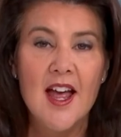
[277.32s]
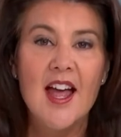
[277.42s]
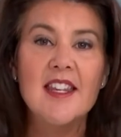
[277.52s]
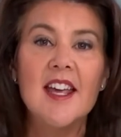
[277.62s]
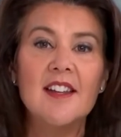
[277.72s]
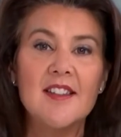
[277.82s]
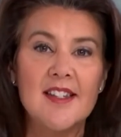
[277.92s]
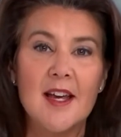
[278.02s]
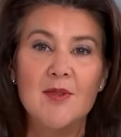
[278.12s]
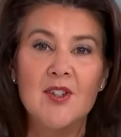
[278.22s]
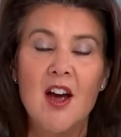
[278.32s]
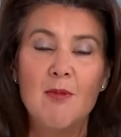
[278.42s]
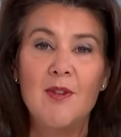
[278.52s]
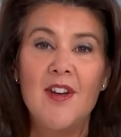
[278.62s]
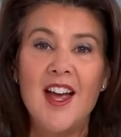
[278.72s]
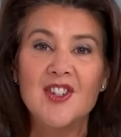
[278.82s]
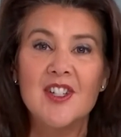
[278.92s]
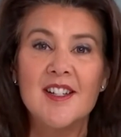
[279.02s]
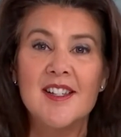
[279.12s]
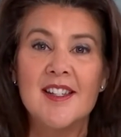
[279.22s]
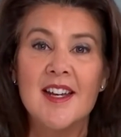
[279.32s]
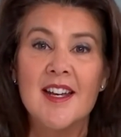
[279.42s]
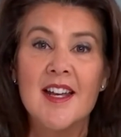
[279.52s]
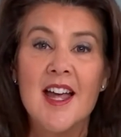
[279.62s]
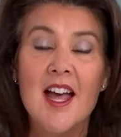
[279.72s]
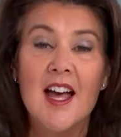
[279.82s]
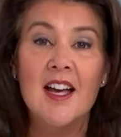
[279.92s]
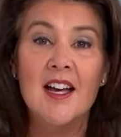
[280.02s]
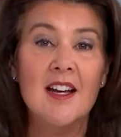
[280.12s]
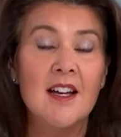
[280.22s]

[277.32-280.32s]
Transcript: And yet at the same time, we've actually seen a